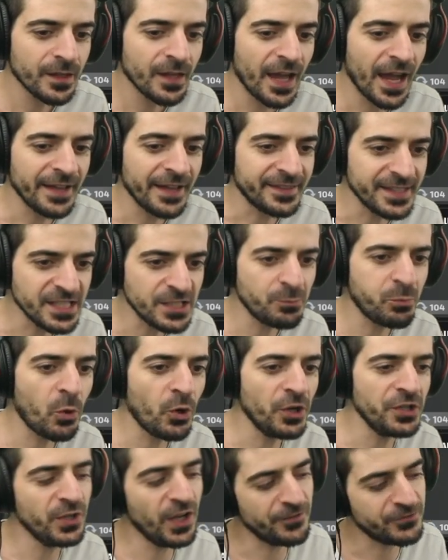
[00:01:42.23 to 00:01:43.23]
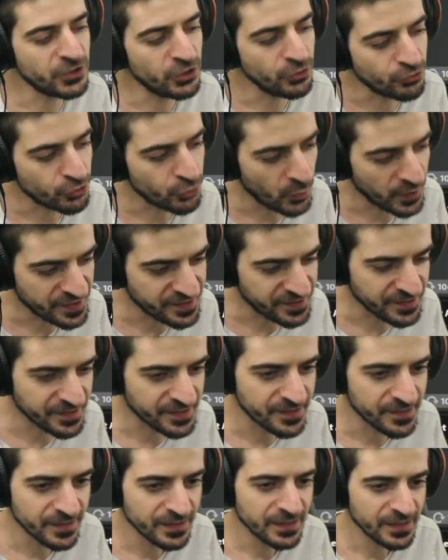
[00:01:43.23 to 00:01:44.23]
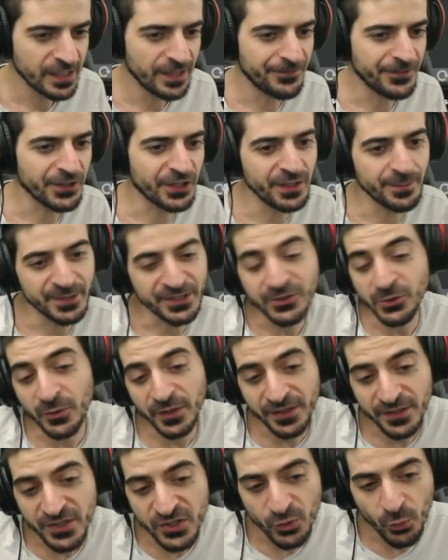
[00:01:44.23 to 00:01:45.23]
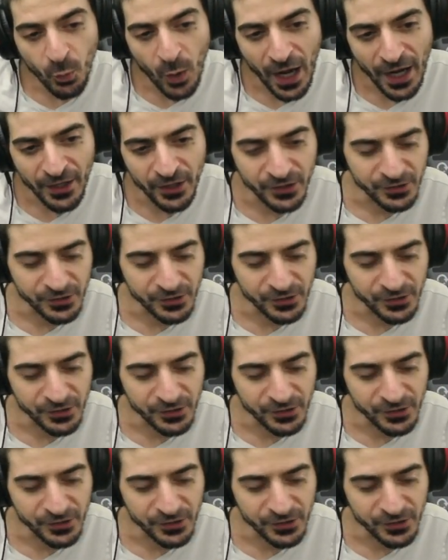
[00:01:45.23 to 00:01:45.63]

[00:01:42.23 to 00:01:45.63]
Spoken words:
At this point, you have two choices. If you're going to be doing this a while,